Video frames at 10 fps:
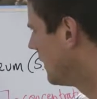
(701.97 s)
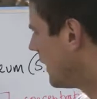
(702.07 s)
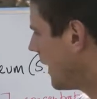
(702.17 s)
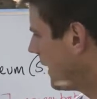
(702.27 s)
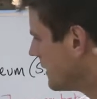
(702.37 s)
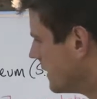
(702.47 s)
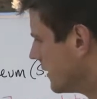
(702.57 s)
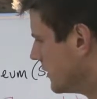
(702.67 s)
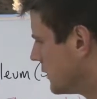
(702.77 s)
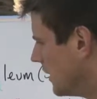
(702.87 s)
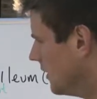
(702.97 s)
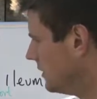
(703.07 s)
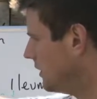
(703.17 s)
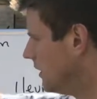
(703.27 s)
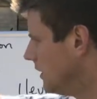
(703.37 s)
and as it does so,
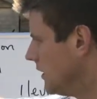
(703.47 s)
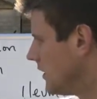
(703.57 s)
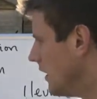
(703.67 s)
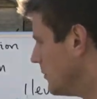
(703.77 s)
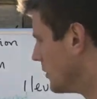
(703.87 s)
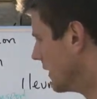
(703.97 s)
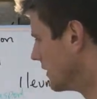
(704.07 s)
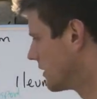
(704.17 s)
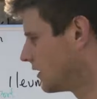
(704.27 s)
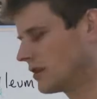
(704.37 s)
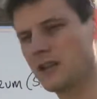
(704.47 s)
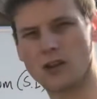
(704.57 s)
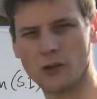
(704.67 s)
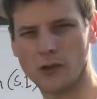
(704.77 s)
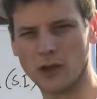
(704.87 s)
it brings
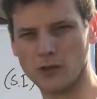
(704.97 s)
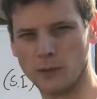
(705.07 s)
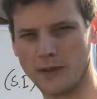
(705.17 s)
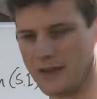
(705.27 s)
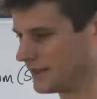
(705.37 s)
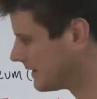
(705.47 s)
glucose with it.